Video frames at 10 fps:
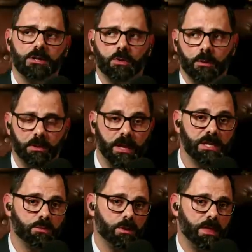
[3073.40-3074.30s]
to a
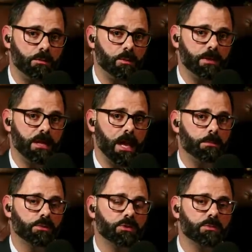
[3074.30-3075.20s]
place where they would be
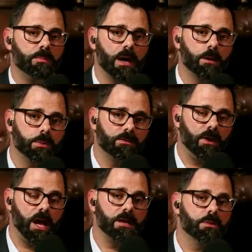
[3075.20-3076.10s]
able to better
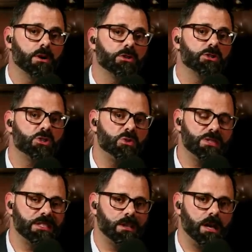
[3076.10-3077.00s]
provide, but are
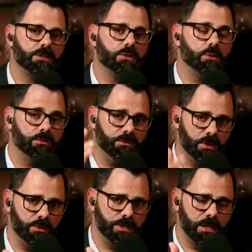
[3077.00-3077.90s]
choosing not to,
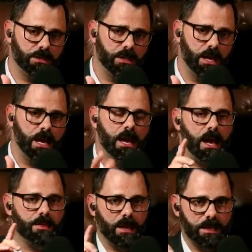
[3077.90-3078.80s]
refusing.
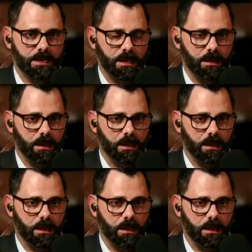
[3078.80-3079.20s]
And then I said